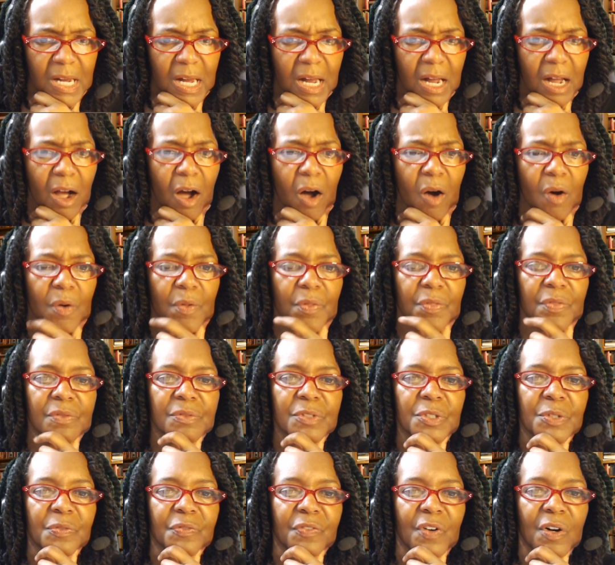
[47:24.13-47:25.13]
oh,
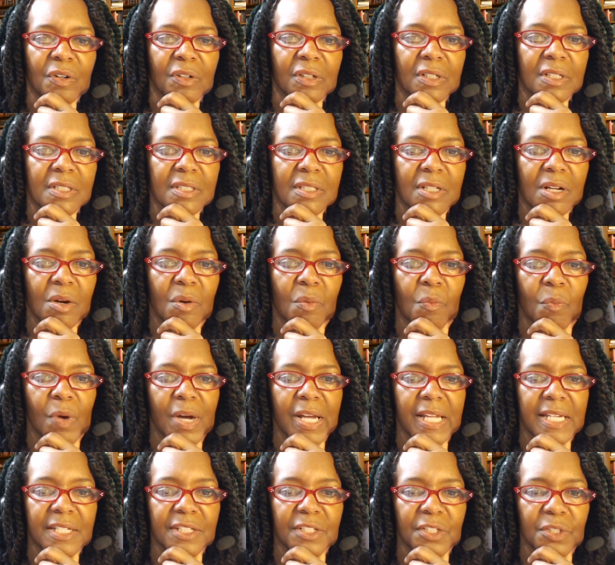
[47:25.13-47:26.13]
you focus on
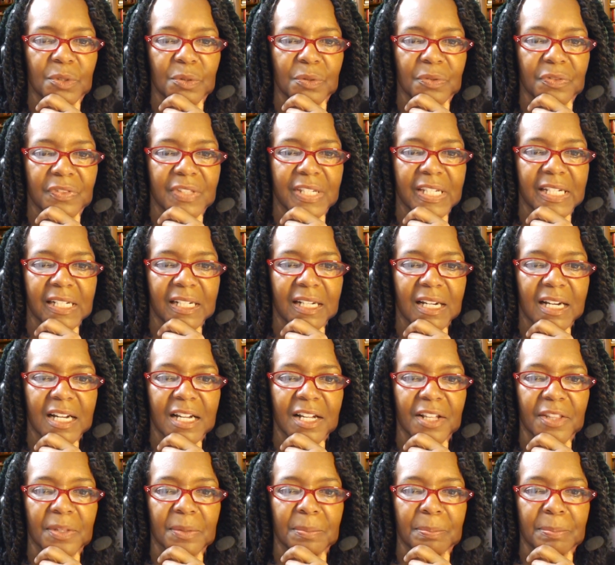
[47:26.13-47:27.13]
what you think
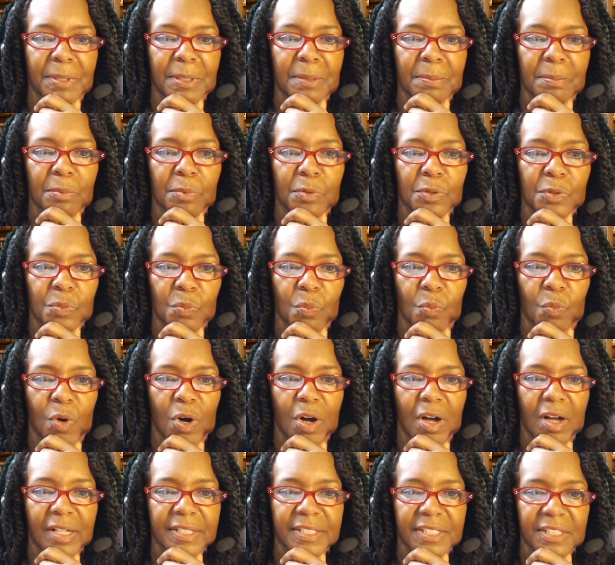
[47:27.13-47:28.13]
other people
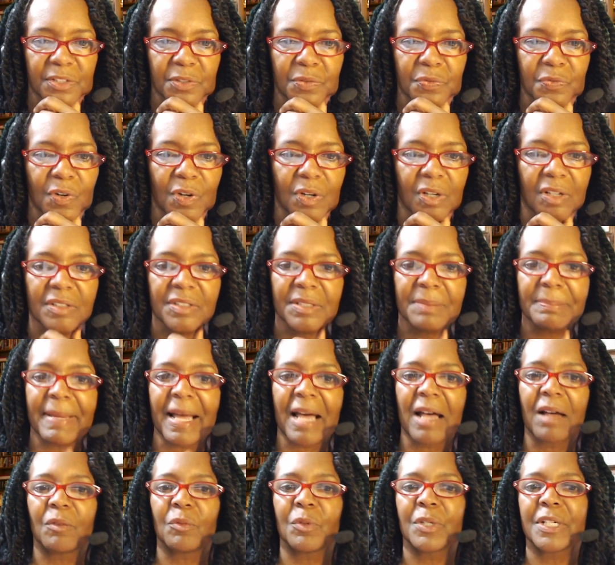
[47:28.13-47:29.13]
want. You focus
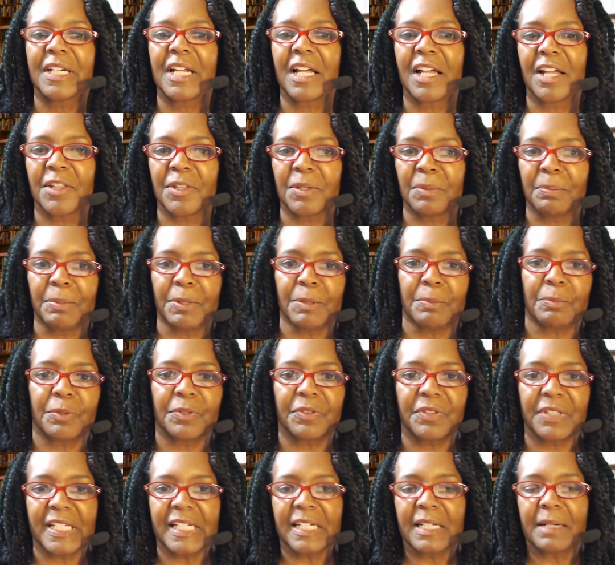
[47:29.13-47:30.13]
about what other people
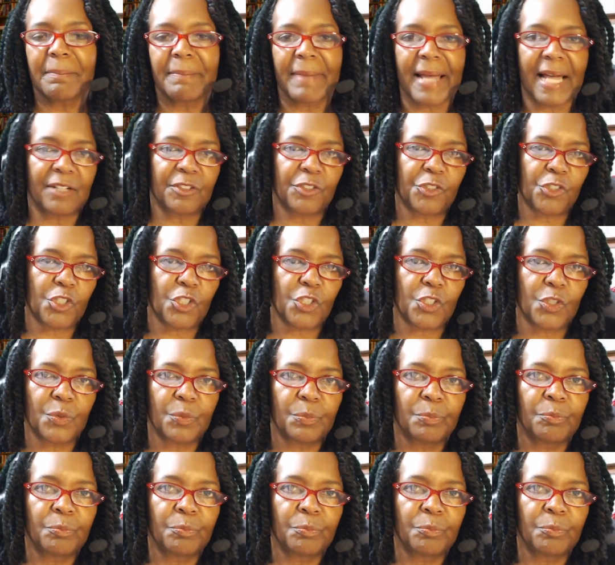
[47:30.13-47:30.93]
think about you.